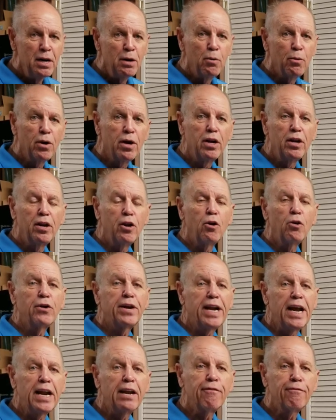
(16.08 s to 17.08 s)
We're a little
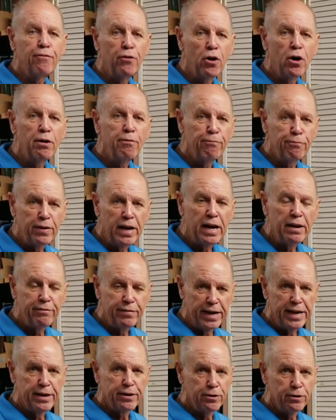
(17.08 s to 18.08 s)
organic farm, 5
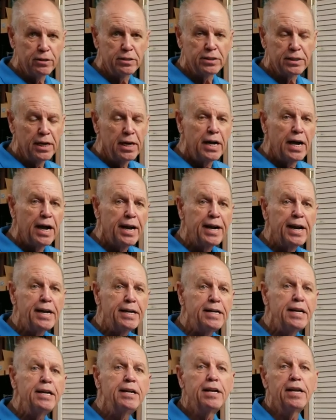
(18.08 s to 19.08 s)
acres, and I
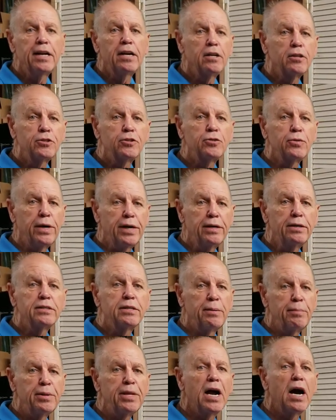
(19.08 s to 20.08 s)
need to illustrate
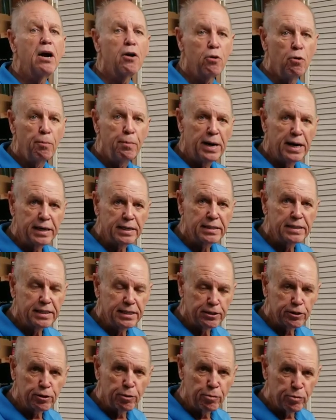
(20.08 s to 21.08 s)
some of the aquaponic
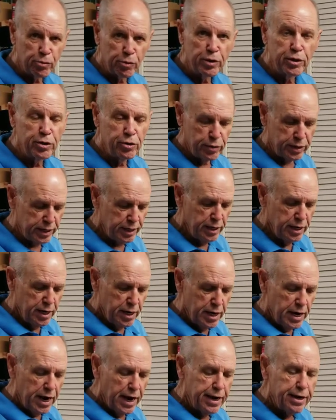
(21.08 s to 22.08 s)
systems we're doing.
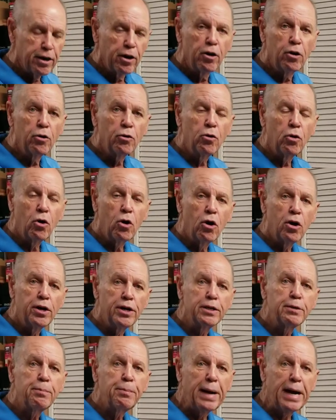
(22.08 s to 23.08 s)
And a local
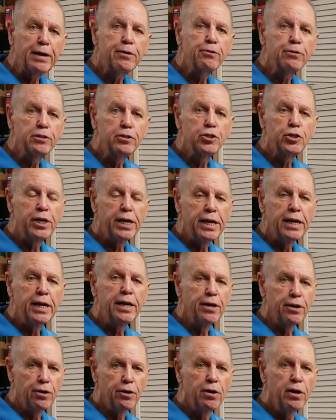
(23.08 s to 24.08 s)
artist, Patrick Ching
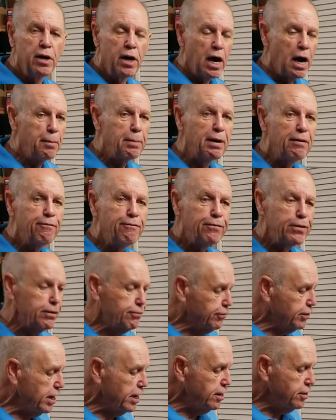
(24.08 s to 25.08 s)
here, about
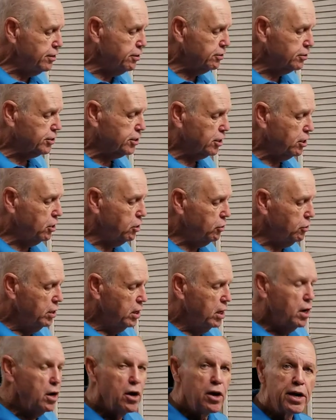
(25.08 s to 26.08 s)
15 years ago,
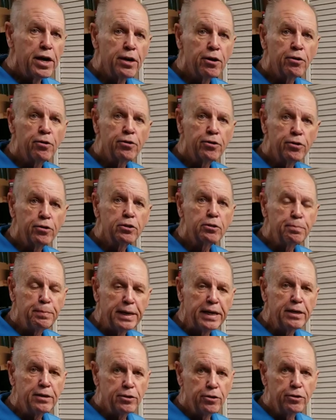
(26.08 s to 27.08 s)
introduced
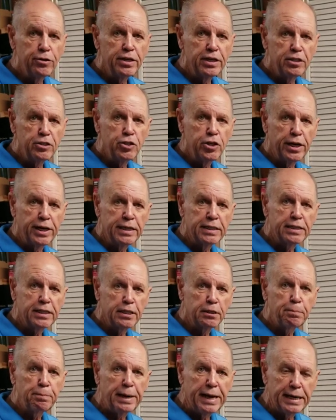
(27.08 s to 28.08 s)
me to the
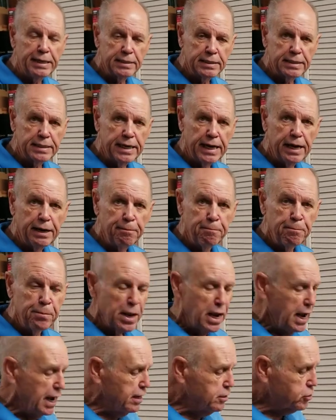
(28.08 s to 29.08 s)
Genesis paint set.
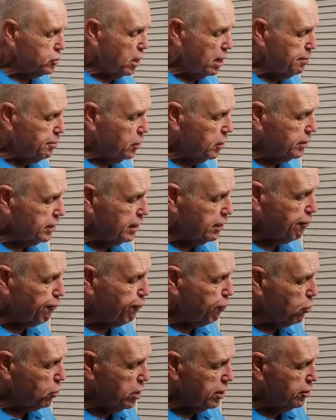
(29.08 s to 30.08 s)
And so I bought this
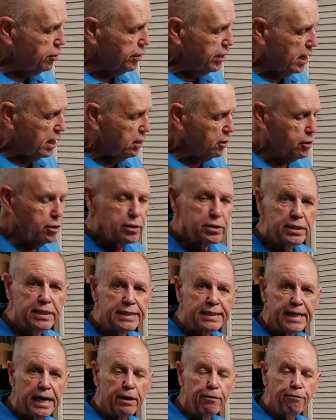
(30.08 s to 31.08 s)
$400
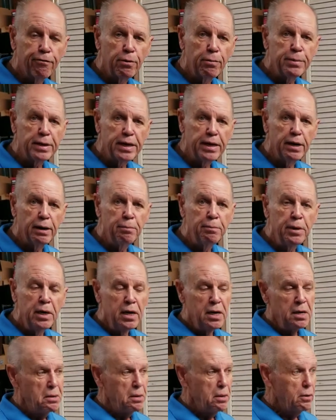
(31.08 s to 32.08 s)
set from him.
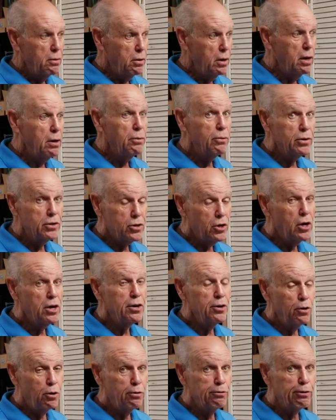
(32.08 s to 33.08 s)
Oh, we're
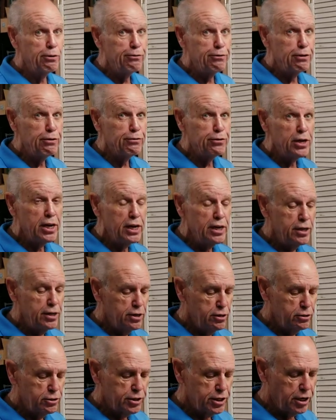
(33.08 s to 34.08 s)
talking over 15
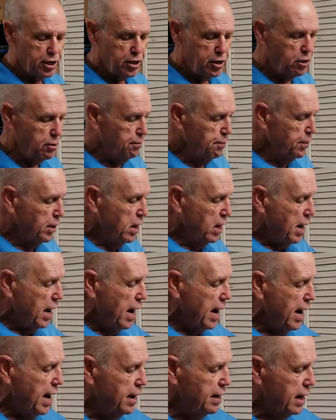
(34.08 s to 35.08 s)
years ago.
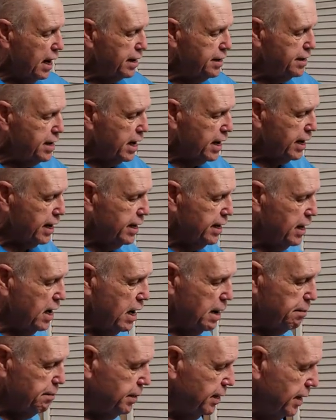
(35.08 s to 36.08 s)
And I dug it
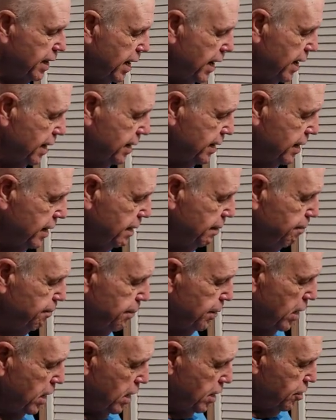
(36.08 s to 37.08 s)
up, and the
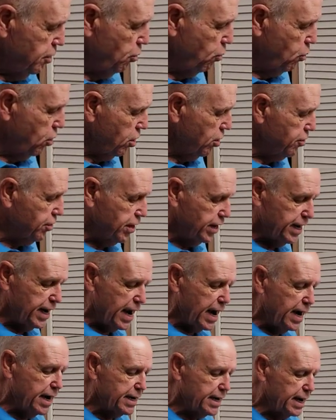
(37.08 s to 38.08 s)
word of the
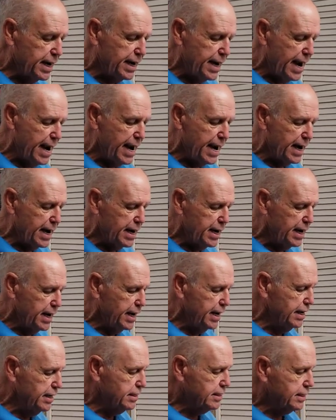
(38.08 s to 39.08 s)
day today
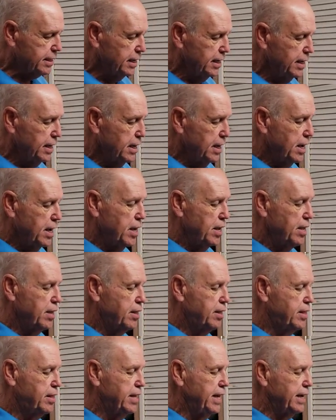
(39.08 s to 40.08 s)
is
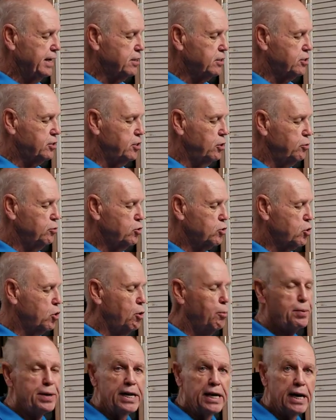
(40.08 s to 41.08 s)

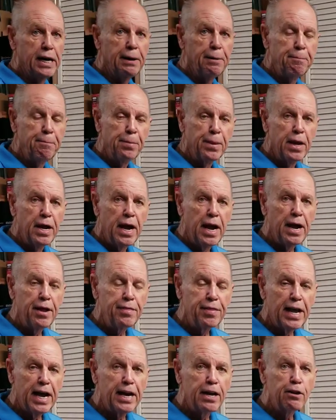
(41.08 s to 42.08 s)
THIXOTROPY. And
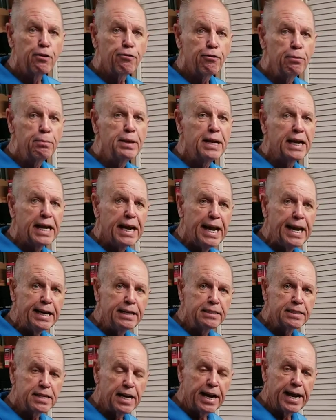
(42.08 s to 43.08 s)
that is from
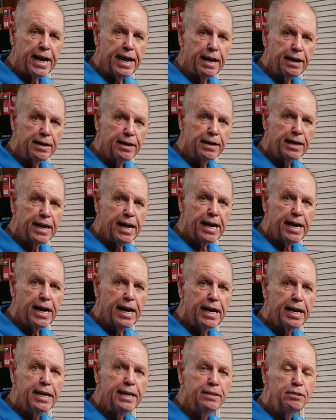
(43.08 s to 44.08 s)
Kingsland,
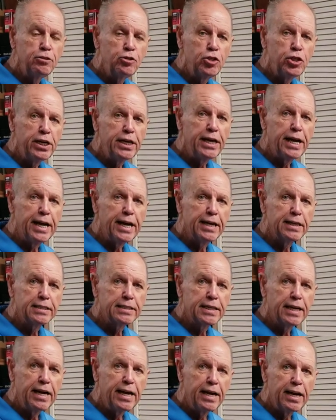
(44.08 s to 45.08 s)

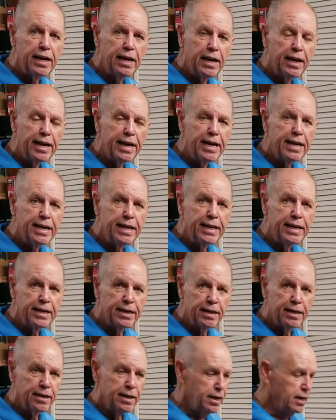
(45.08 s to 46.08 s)

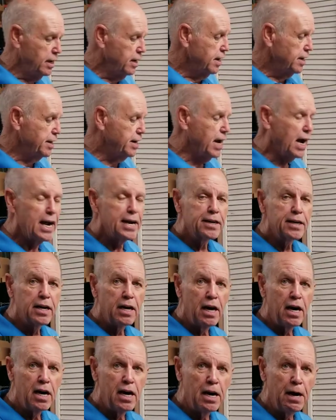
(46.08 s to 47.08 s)

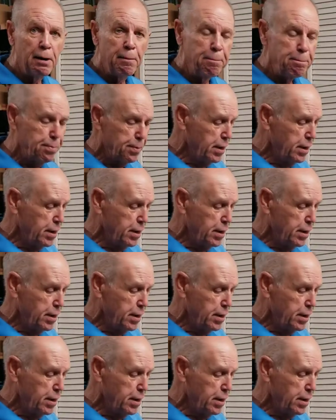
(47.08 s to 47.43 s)
KINGSLAN.com.